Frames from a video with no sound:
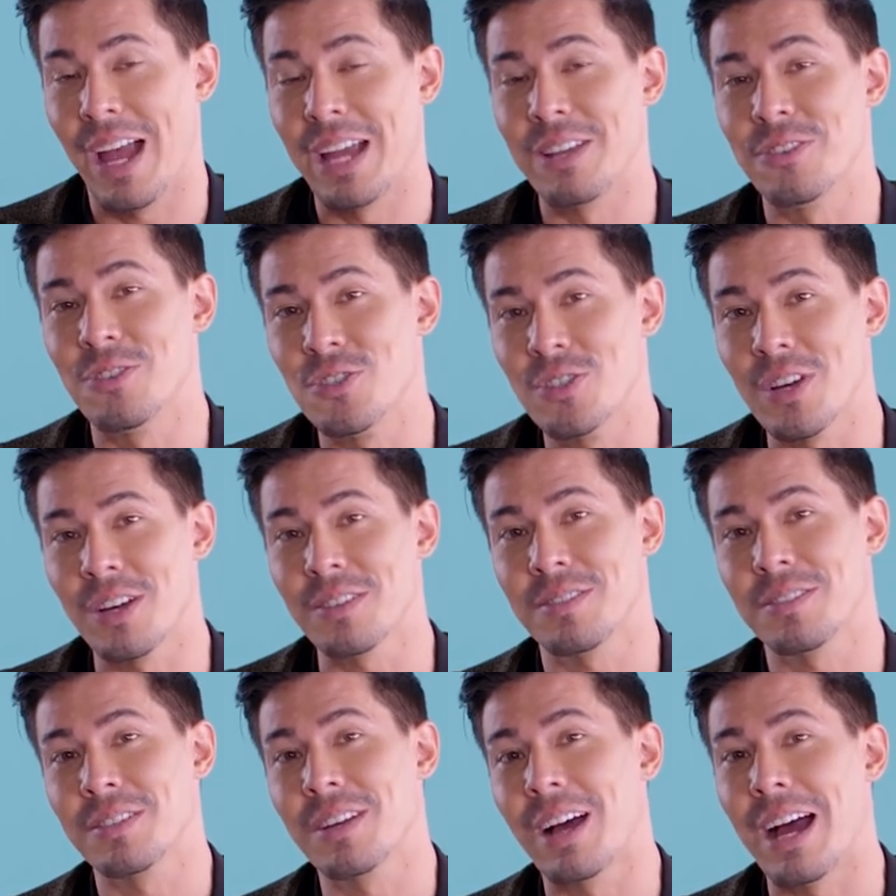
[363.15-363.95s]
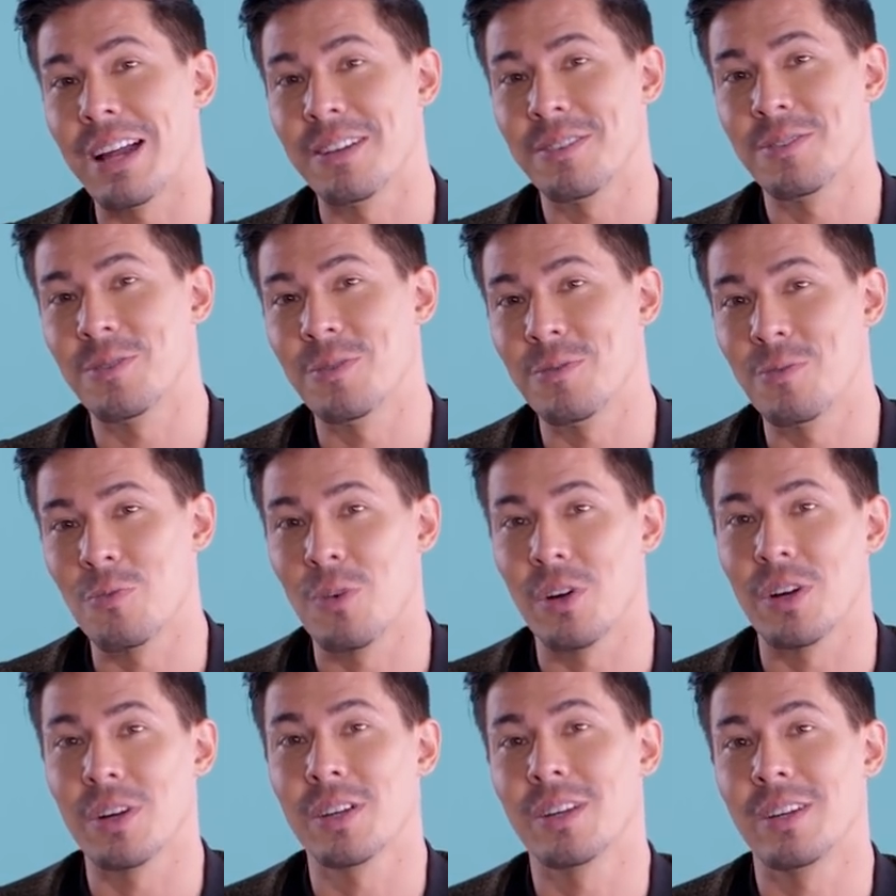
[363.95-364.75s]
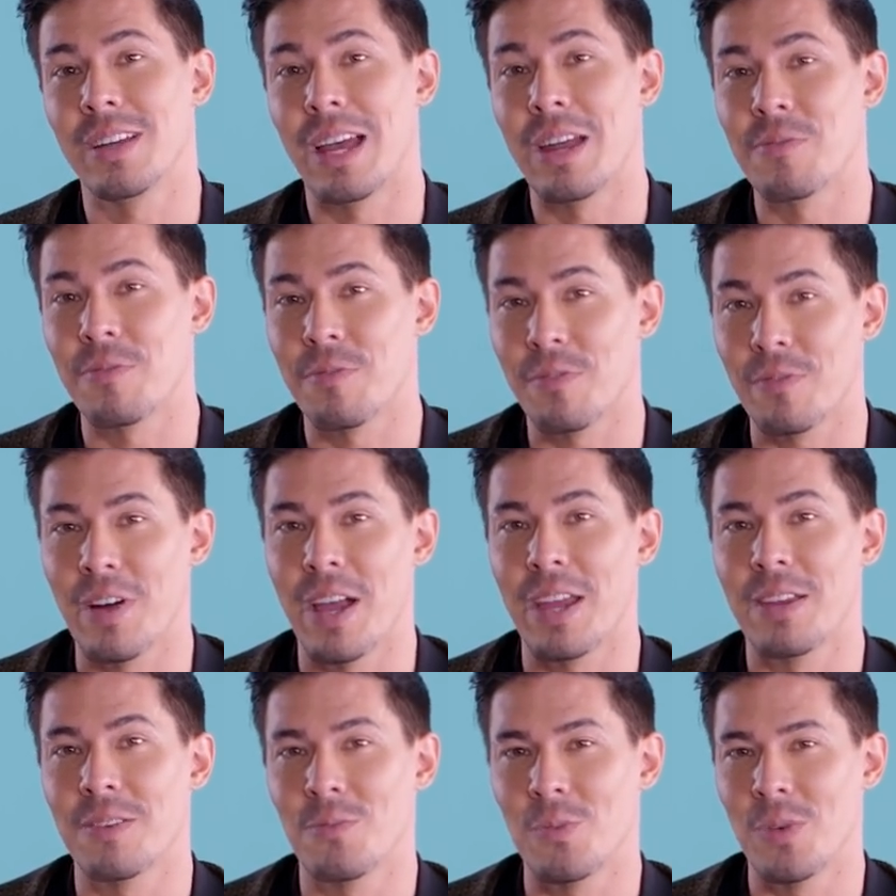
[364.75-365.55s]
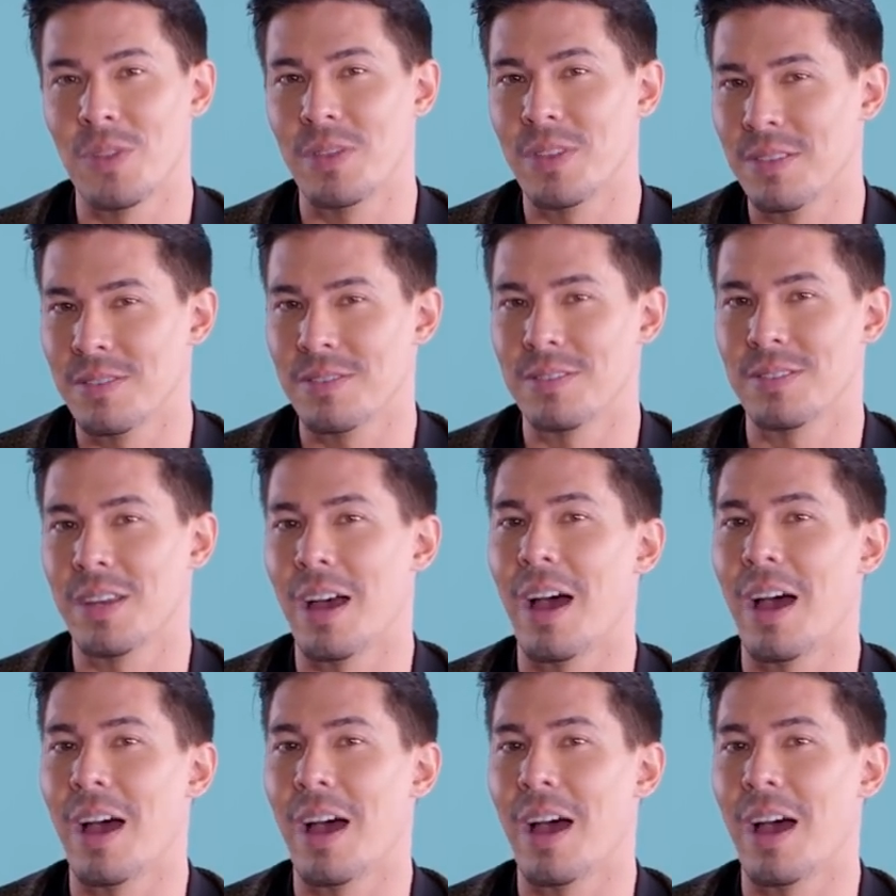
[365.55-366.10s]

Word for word: I just got to work and fight with this